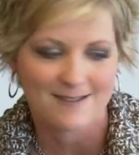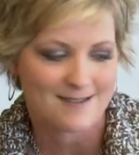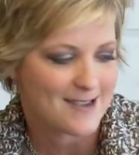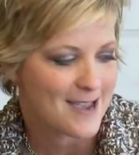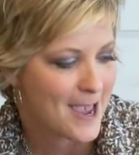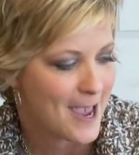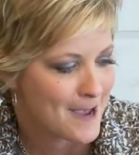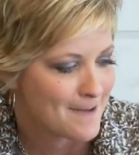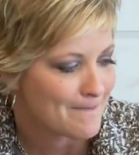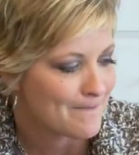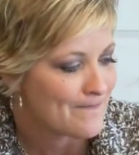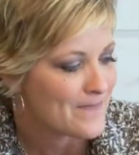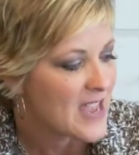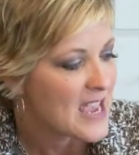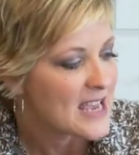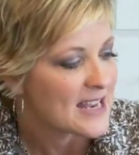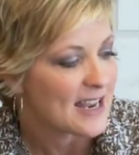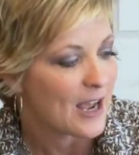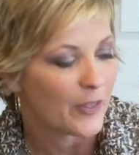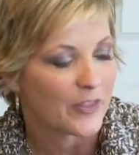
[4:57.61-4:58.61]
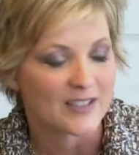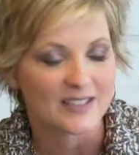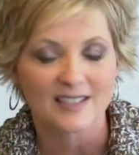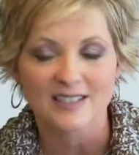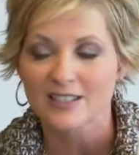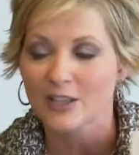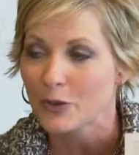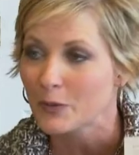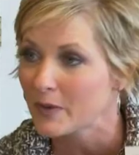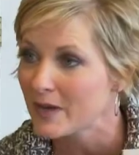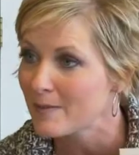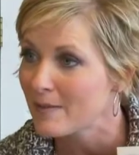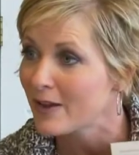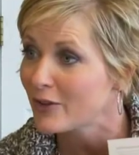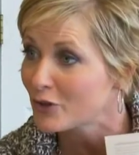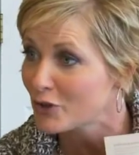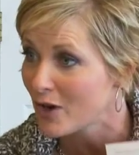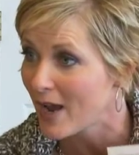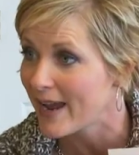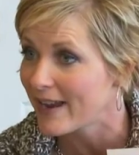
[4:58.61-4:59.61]
Okay, now this is a
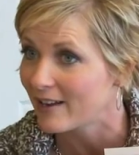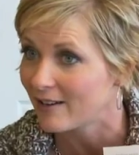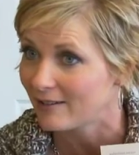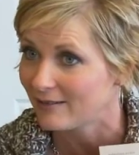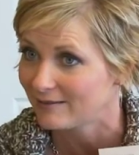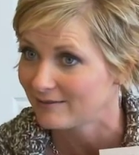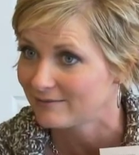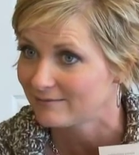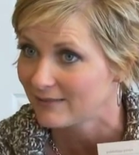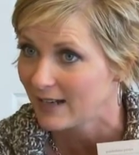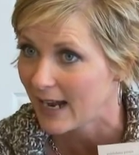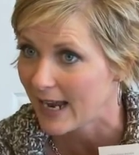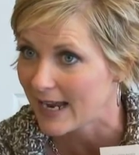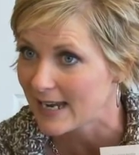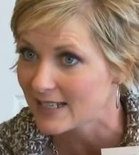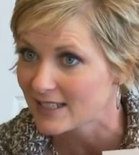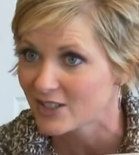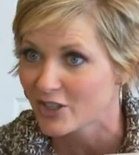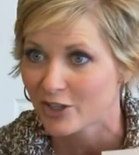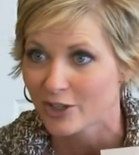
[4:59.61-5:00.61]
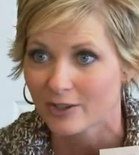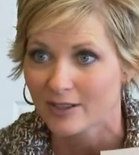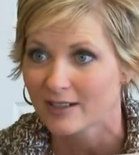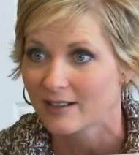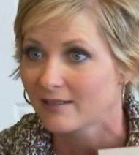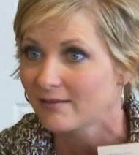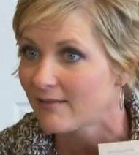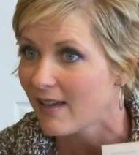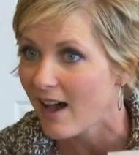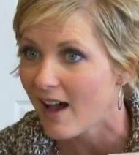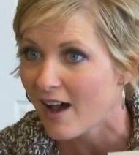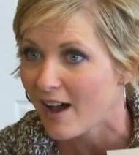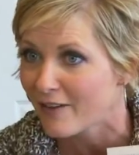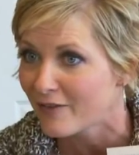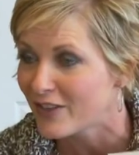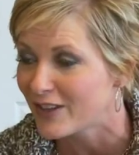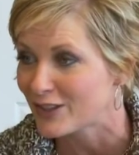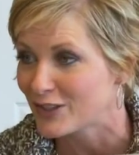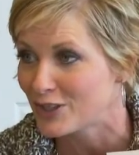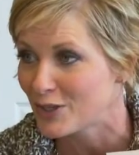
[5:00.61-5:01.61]
3-month trial. right? So you're gonna
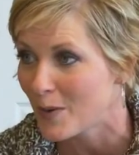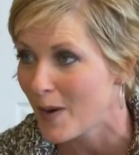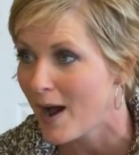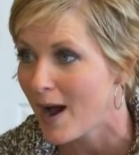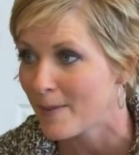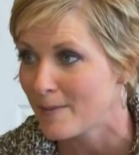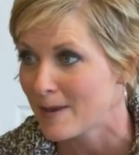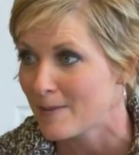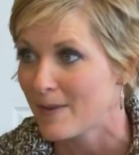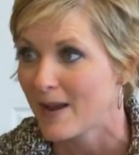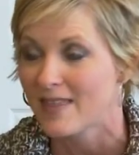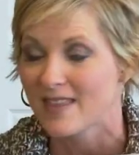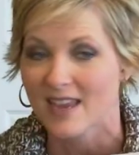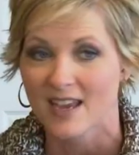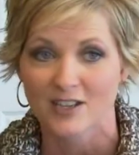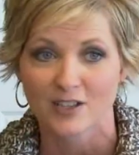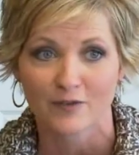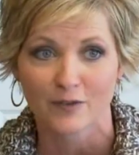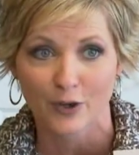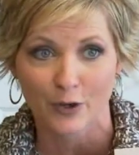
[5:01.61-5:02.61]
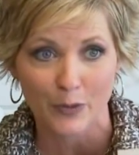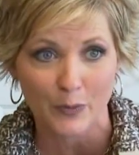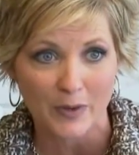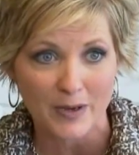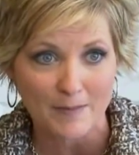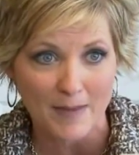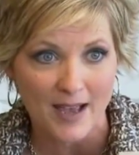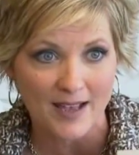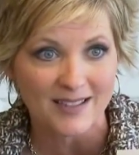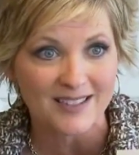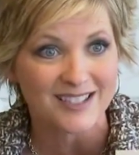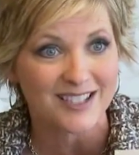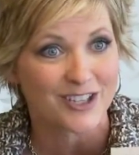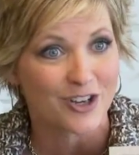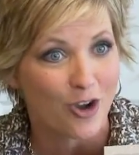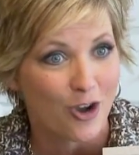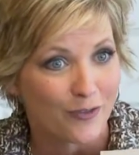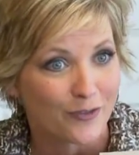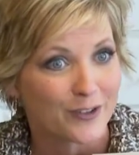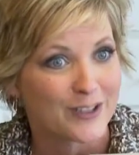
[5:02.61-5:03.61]
love this new hobby by the end of your 3 months
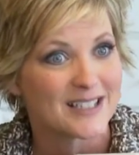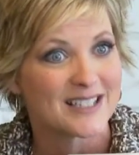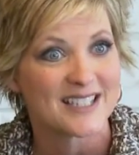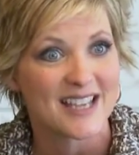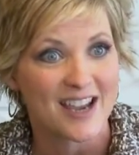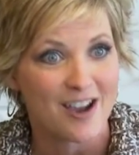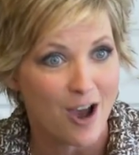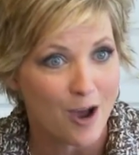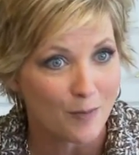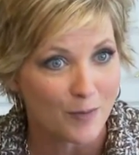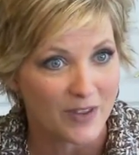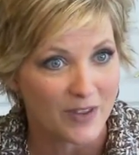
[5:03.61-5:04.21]
and hopefully stay on